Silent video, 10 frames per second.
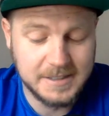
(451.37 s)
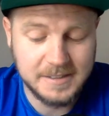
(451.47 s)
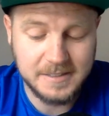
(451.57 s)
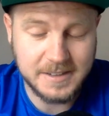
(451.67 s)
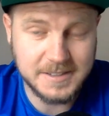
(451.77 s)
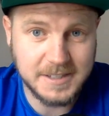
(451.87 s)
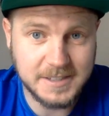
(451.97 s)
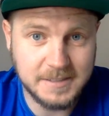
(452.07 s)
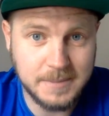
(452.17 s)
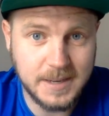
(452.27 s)
that
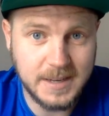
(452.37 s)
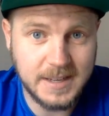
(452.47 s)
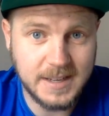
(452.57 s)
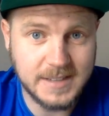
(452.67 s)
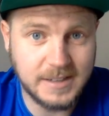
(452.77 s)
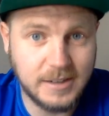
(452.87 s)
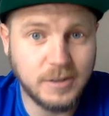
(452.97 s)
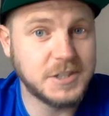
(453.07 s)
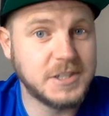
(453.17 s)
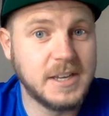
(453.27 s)
doesn't mean he hasn't
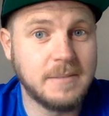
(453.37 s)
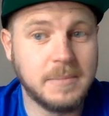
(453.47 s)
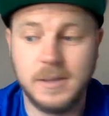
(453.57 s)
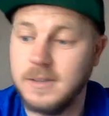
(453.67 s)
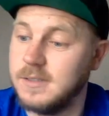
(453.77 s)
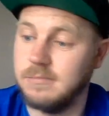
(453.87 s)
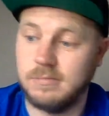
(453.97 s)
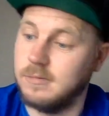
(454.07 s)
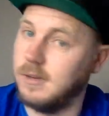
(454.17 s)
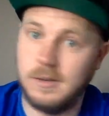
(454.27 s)
lost yet, because
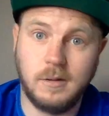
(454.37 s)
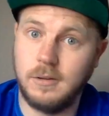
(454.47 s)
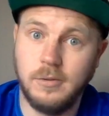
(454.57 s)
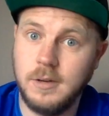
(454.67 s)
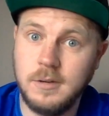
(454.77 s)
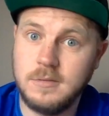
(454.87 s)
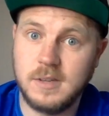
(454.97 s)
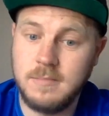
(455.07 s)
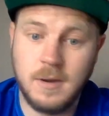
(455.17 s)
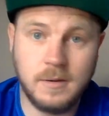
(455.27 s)
who knows?
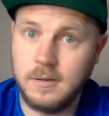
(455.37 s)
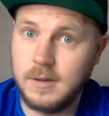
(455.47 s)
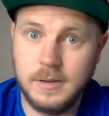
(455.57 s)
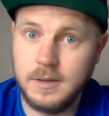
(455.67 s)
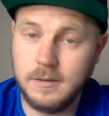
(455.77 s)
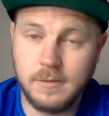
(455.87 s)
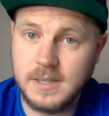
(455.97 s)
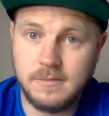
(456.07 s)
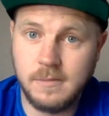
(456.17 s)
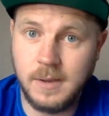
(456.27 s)
They might not. None of the
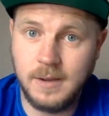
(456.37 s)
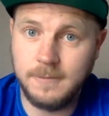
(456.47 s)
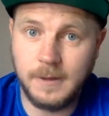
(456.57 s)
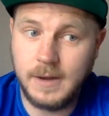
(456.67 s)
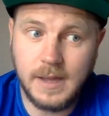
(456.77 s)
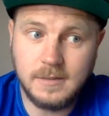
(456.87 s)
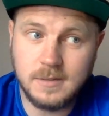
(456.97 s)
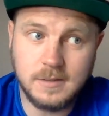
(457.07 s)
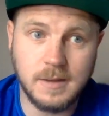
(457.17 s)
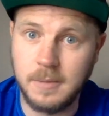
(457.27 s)
rest of them might have
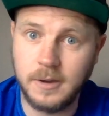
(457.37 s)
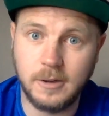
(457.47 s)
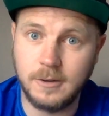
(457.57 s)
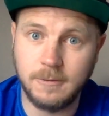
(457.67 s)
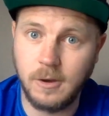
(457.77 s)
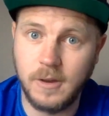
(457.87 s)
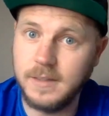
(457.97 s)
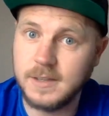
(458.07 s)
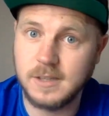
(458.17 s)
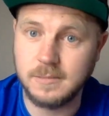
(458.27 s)
entered. They might not have got in
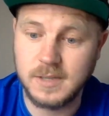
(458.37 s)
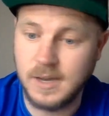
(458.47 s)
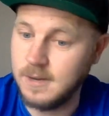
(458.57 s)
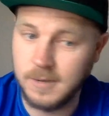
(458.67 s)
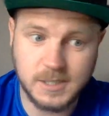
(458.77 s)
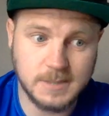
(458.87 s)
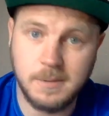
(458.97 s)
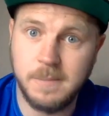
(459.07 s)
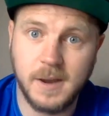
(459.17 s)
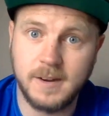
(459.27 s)
the top 10. You might just
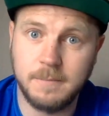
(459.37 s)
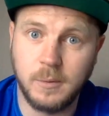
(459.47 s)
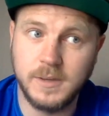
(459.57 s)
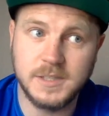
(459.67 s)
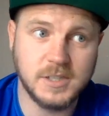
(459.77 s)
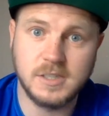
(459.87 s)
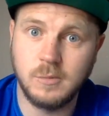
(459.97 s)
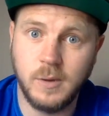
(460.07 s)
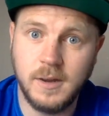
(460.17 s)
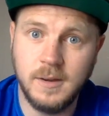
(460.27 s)
be picking up points just to
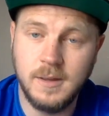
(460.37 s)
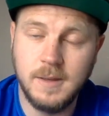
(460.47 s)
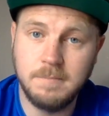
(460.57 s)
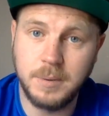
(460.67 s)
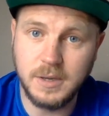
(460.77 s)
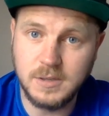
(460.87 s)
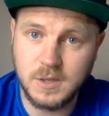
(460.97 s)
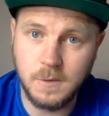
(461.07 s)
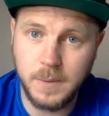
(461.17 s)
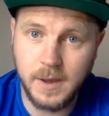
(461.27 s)
win. But you
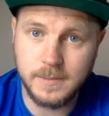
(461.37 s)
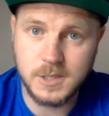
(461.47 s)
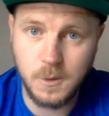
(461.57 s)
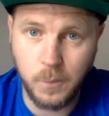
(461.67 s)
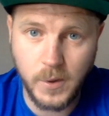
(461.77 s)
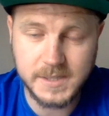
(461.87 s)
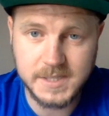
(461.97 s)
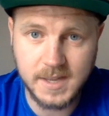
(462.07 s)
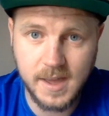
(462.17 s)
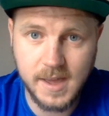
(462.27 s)
do pick up 2 points
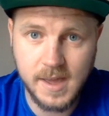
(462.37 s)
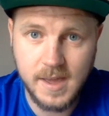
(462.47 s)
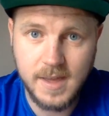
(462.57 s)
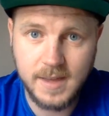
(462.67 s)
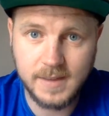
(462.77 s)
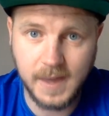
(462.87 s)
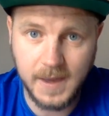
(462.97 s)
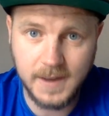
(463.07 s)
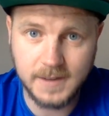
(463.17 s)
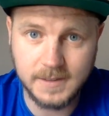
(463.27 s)
today.
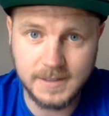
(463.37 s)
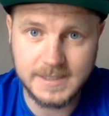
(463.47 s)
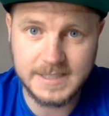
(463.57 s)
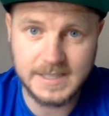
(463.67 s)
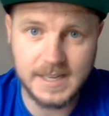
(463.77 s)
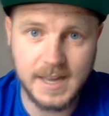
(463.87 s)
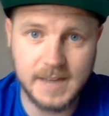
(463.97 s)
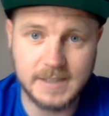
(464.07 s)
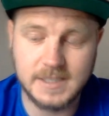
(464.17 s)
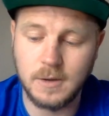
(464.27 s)
Caden
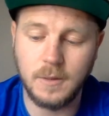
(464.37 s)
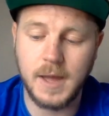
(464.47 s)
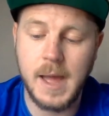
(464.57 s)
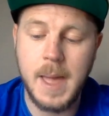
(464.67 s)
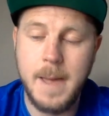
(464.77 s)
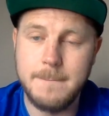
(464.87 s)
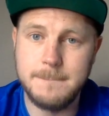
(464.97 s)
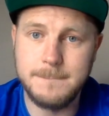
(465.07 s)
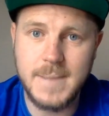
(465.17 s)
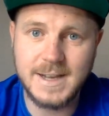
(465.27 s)
CN. So that
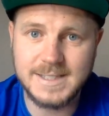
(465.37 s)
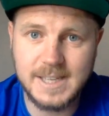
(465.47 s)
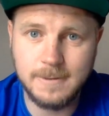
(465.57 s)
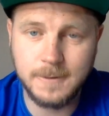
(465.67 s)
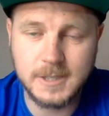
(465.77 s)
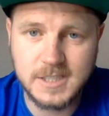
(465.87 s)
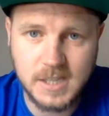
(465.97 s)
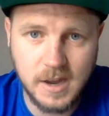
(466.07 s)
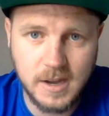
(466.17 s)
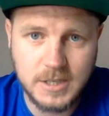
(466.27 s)
massive
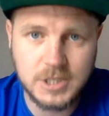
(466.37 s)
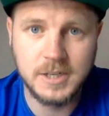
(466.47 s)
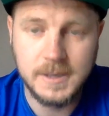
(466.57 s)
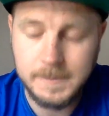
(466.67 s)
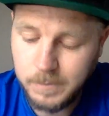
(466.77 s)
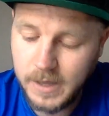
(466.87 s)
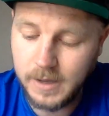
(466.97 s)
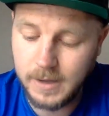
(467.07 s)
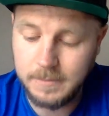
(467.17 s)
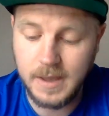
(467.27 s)
surge
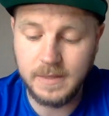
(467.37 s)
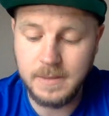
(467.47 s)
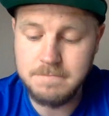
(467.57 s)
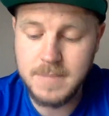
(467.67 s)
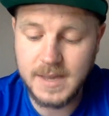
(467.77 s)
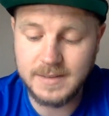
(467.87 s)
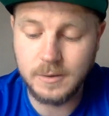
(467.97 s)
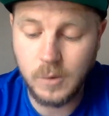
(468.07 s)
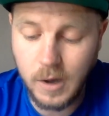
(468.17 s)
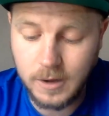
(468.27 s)
in the
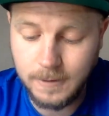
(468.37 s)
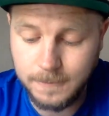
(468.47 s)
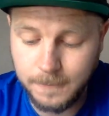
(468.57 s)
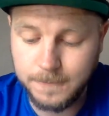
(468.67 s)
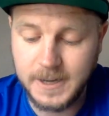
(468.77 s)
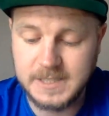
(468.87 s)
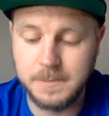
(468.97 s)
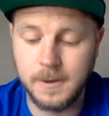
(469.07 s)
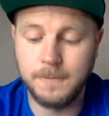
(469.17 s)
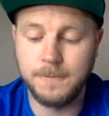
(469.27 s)
middle of
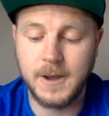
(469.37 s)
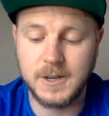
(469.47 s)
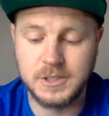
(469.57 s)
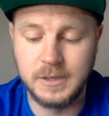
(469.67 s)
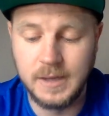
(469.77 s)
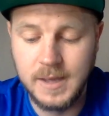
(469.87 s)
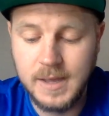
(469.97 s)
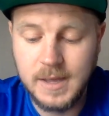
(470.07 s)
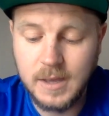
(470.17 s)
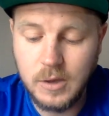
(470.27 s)
Facebook and Faction.
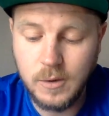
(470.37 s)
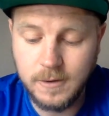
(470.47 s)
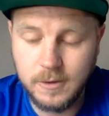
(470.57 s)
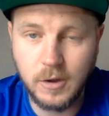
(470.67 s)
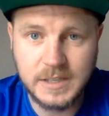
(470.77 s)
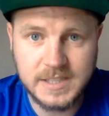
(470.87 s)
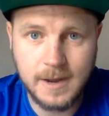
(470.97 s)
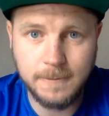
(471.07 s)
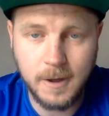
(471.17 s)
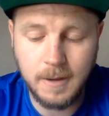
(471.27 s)
You have got
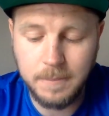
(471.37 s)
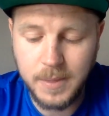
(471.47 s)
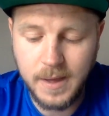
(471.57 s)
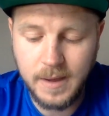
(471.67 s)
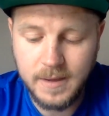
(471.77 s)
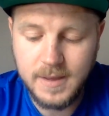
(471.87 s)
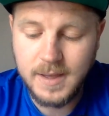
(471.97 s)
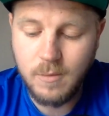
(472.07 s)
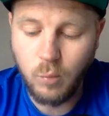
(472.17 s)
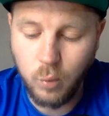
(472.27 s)
yourself up there.
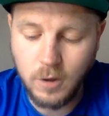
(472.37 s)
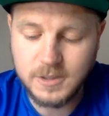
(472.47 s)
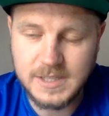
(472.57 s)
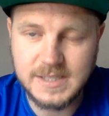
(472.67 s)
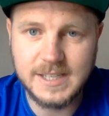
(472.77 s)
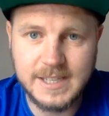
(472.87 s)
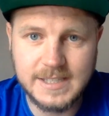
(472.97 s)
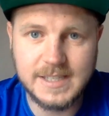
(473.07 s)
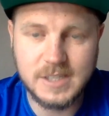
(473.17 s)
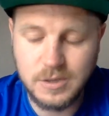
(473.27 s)
What does
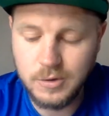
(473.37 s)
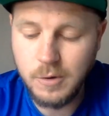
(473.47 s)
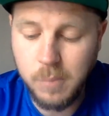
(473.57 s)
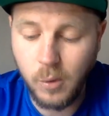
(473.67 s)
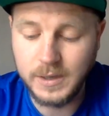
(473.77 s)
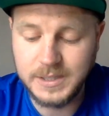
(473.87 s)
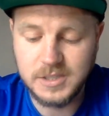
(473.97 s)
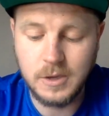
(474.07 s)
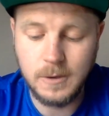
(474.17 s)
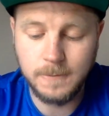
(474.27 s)
this 2 points
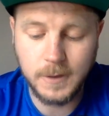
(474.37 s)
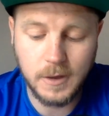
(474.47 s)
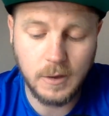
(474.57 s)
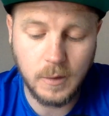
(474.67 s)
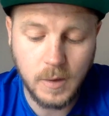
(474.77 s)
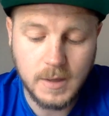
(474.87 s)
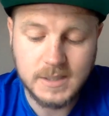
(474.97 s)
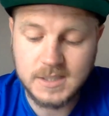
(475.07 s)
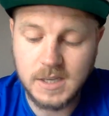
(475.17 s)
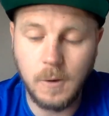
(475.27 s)
do for you?
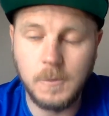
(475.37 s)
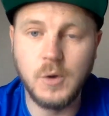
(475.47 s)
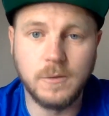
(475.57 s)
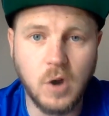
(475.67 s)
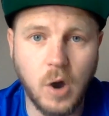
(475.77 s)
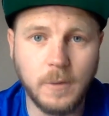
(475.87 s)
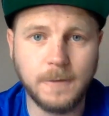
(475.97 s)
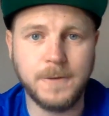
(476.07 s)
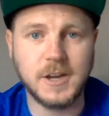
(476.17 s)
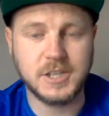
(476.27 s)
So you have gone with the
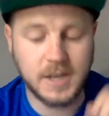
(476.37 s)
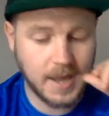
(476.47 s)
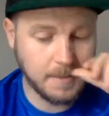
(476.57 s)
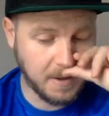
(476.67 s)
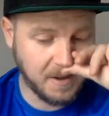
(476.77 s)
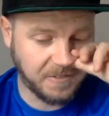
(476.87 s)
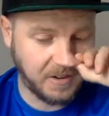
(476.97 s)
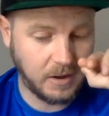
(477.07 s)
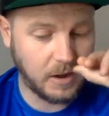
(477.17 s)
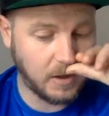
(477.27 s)
faction name of
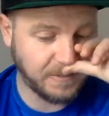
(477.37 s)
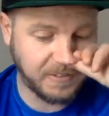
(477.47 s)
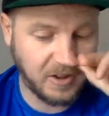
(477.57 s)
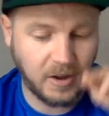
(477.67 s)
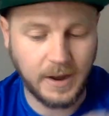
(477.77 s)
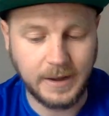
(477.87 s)
Lifeline.